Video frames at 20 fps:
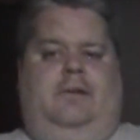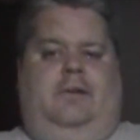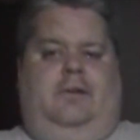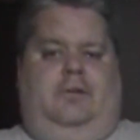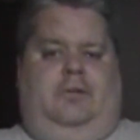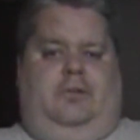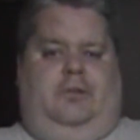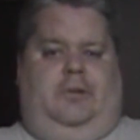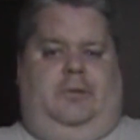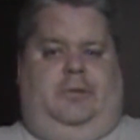
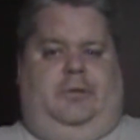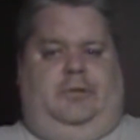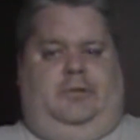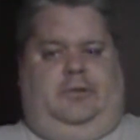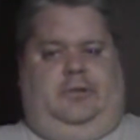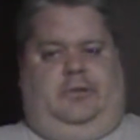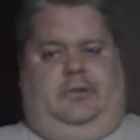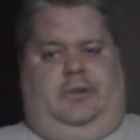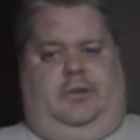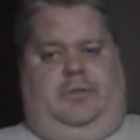So anyways,
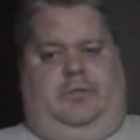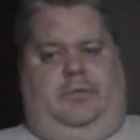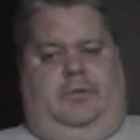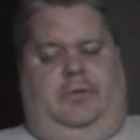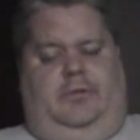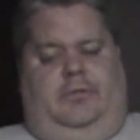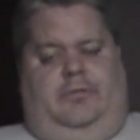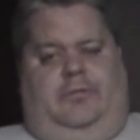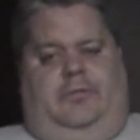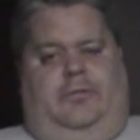like I say, if you
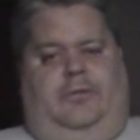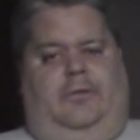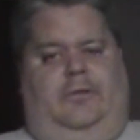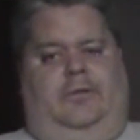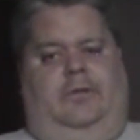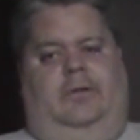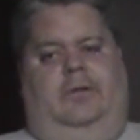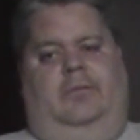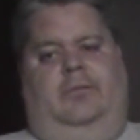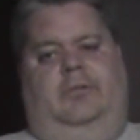want to follow
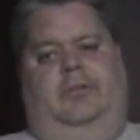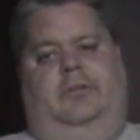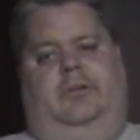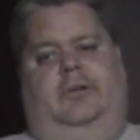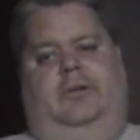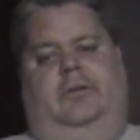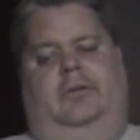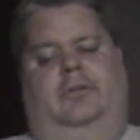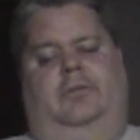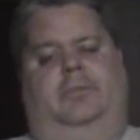along this
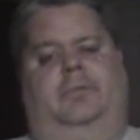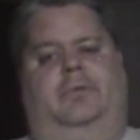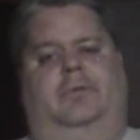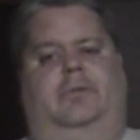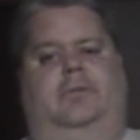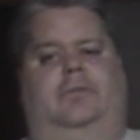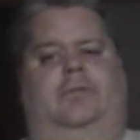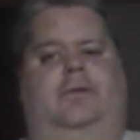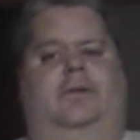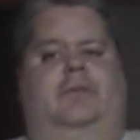Calgary
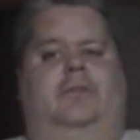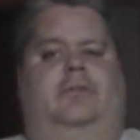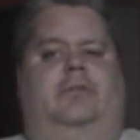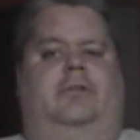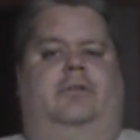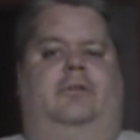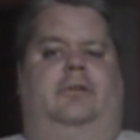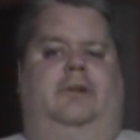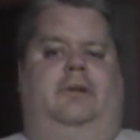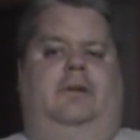sports fan's
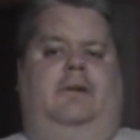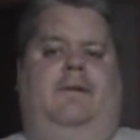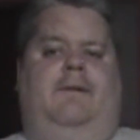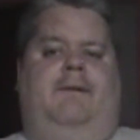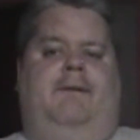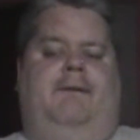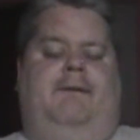journey,